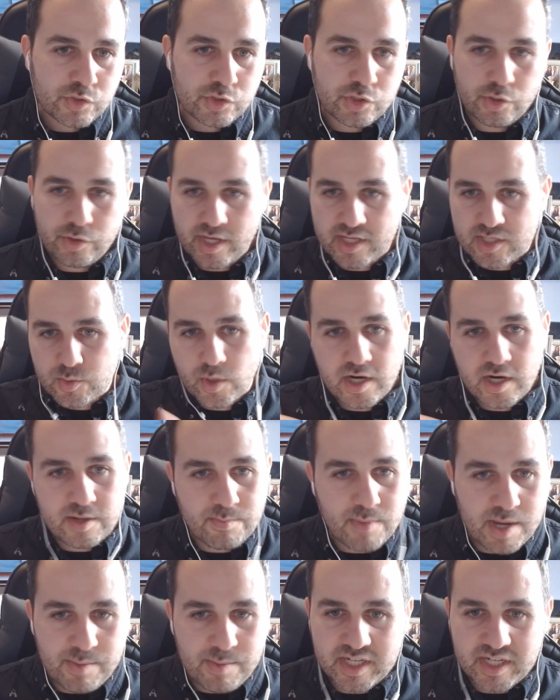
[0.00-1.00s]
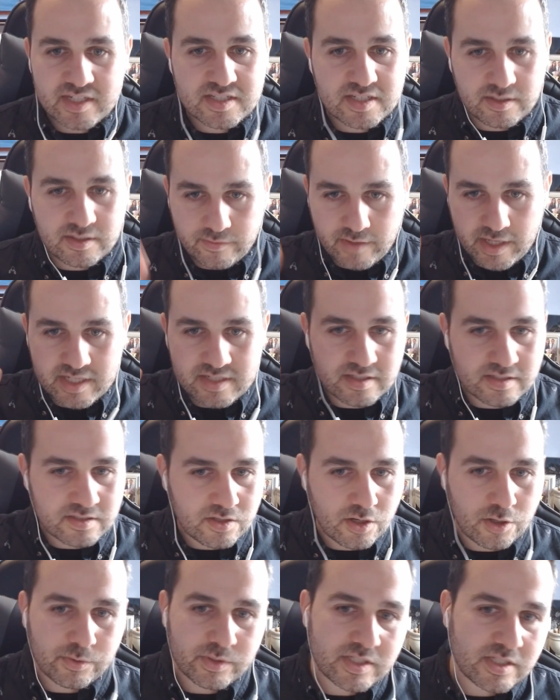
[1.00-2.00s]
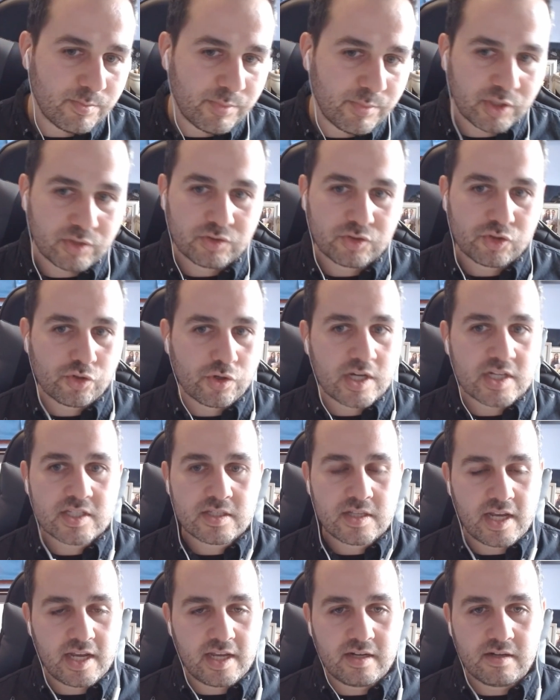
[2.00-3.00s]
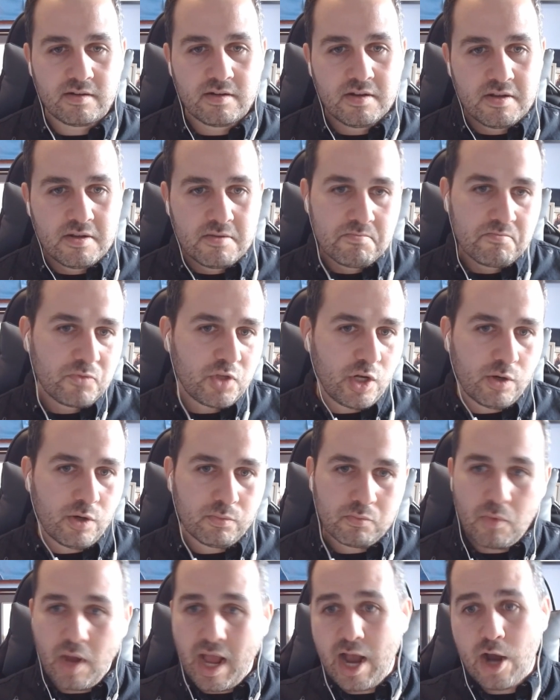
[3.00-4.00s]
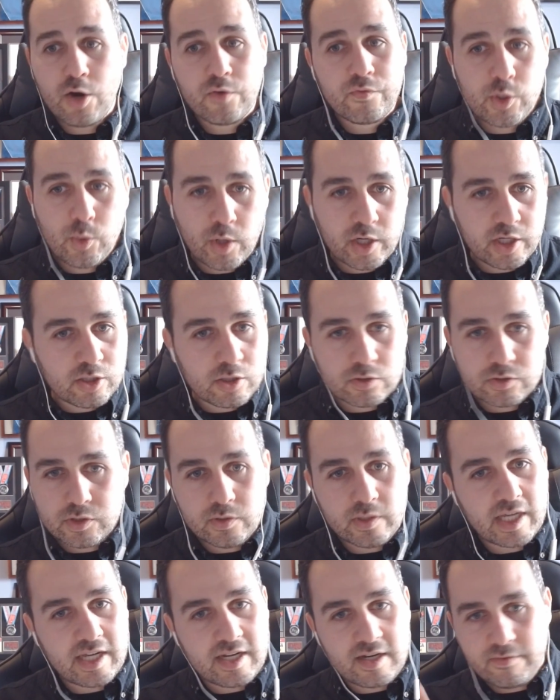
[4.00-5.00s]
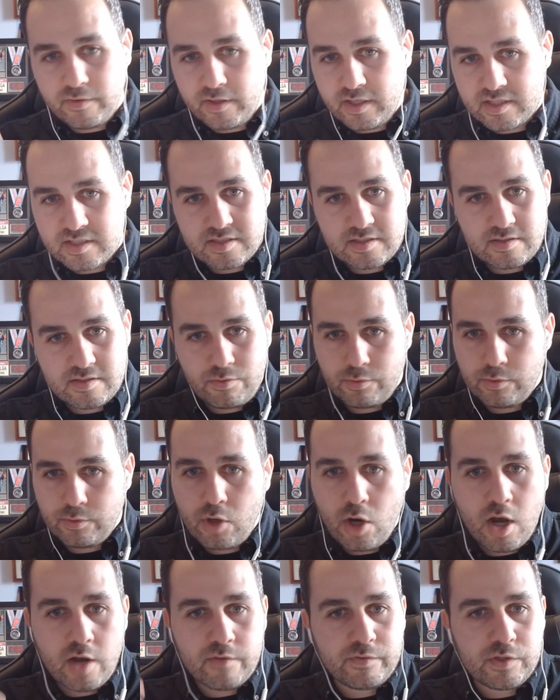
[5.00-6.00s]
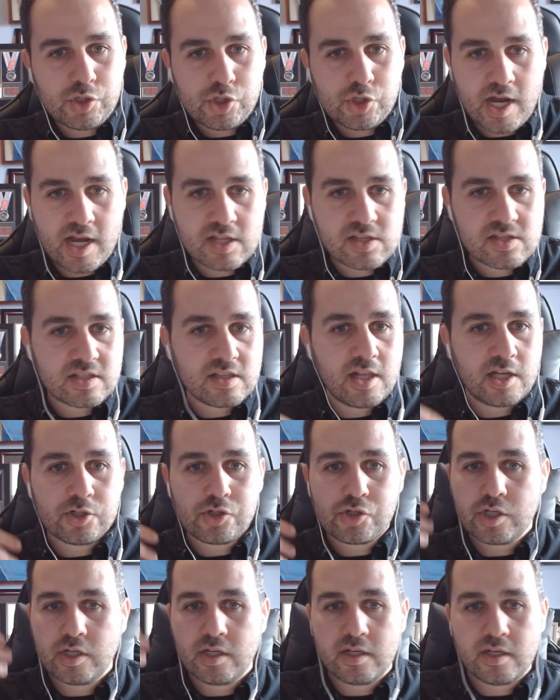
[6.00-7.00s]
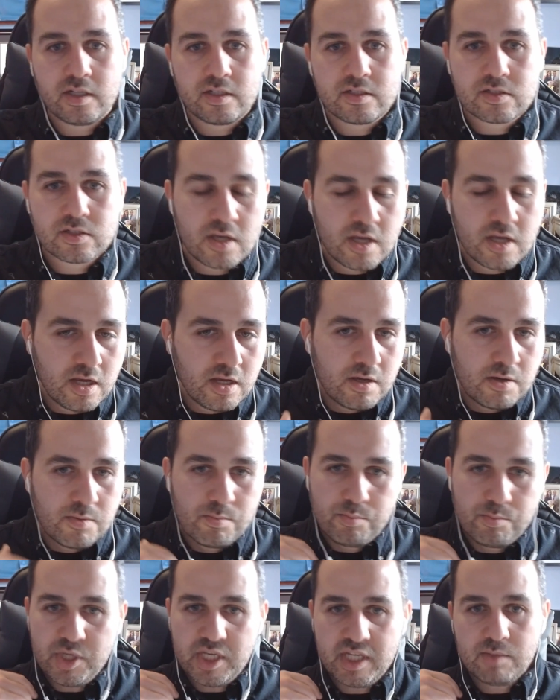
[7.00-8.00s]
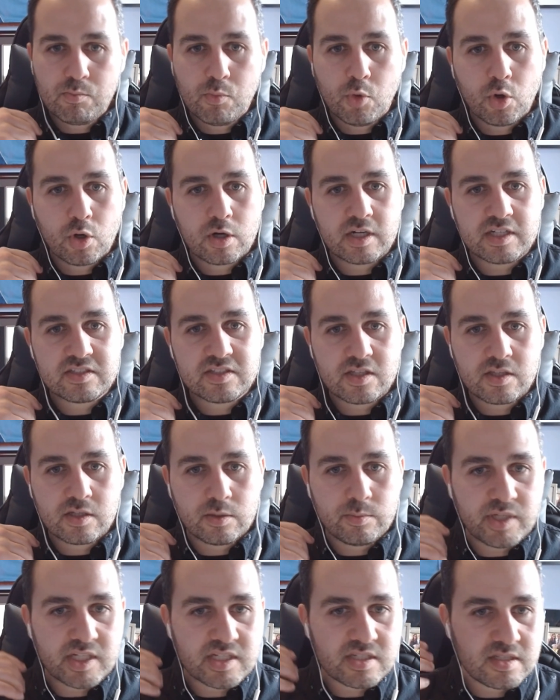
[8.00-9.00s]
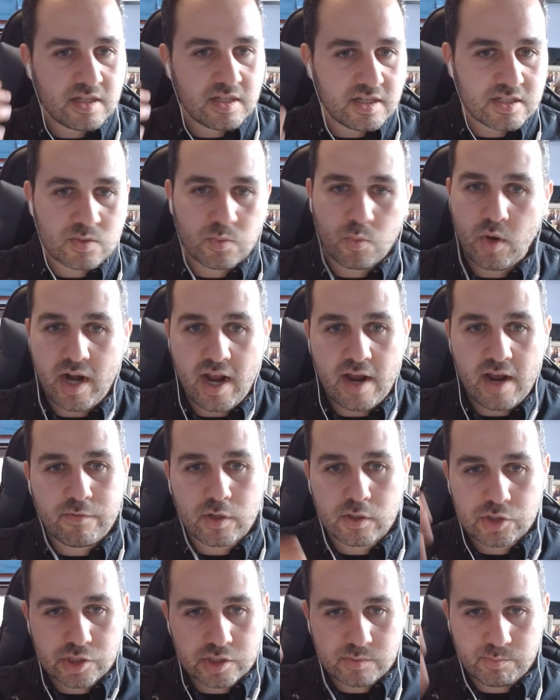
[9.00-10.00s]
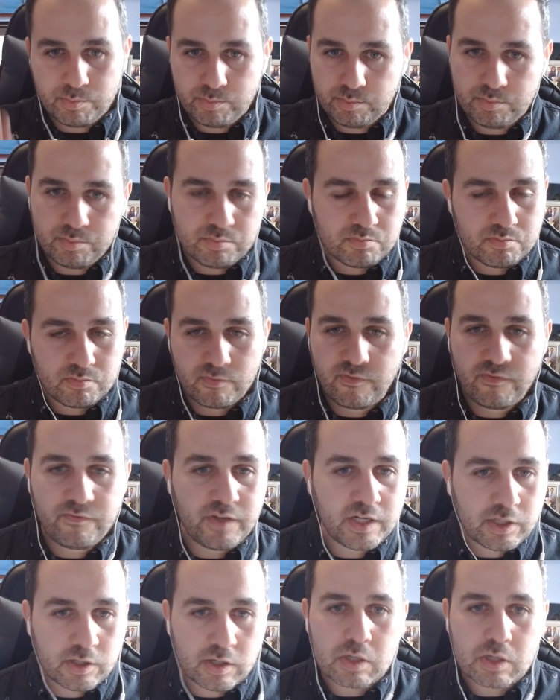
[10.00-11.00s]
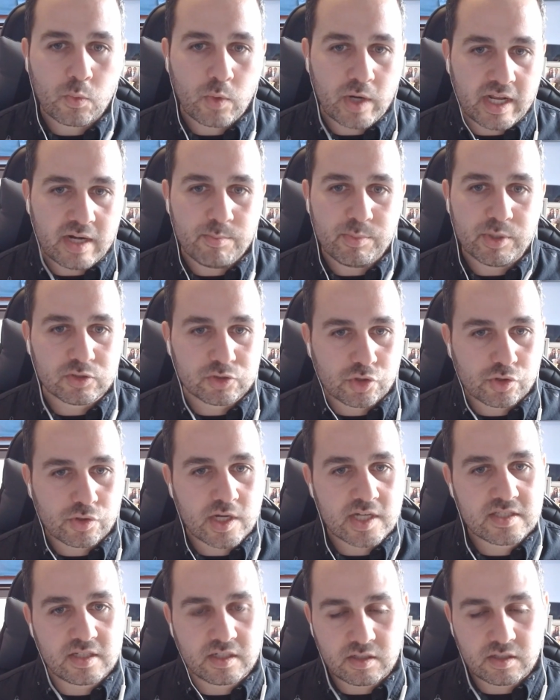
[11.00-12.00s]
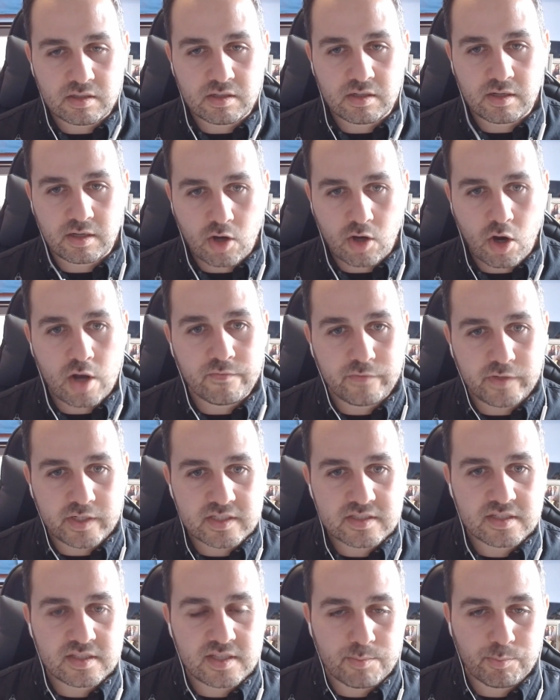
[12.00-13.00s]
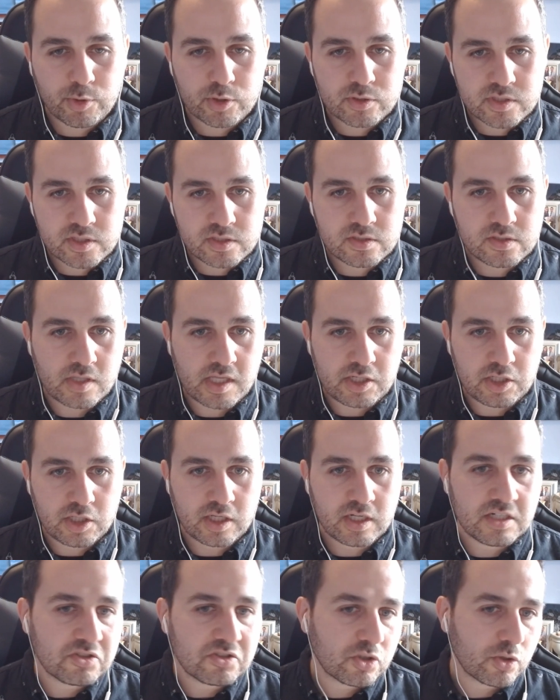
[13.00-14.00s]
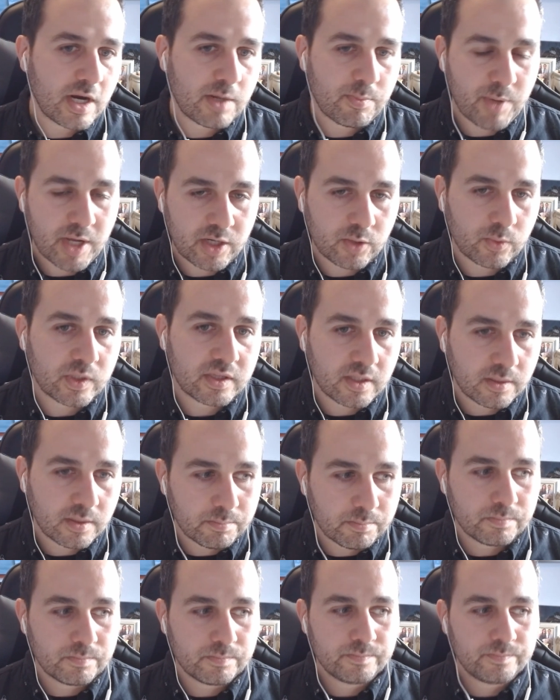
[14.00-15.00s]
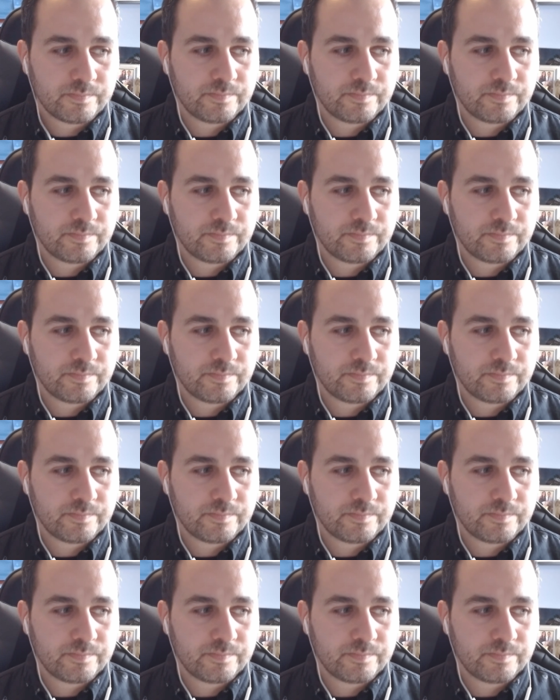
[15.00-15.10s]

So that's yeah, exactly. where my biggest advice is always to build trust and, you know, however you want to go do that. If it's through coffee chats, lunches, being more into their business, whatever, just figure out a way to build trust and confidence in that person so that you can interact better with them.